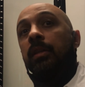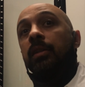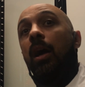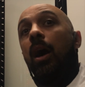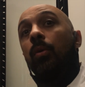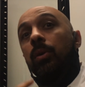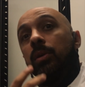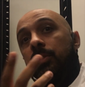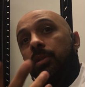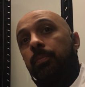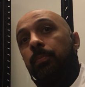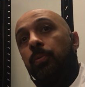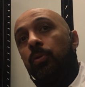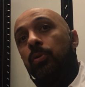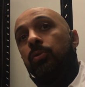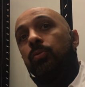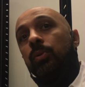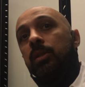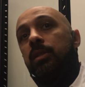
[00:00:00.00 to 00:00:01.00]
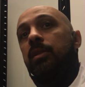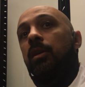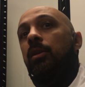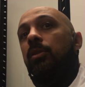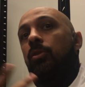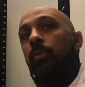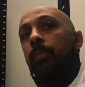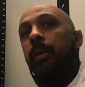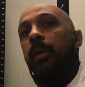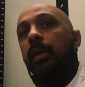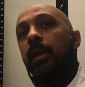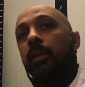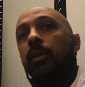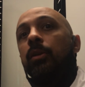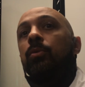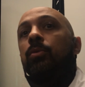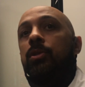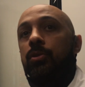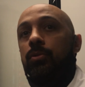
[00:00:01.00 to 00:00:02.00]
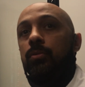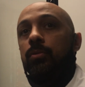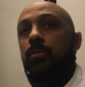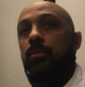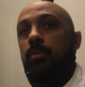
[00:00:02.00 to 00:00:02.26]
And our support will start communicating with you.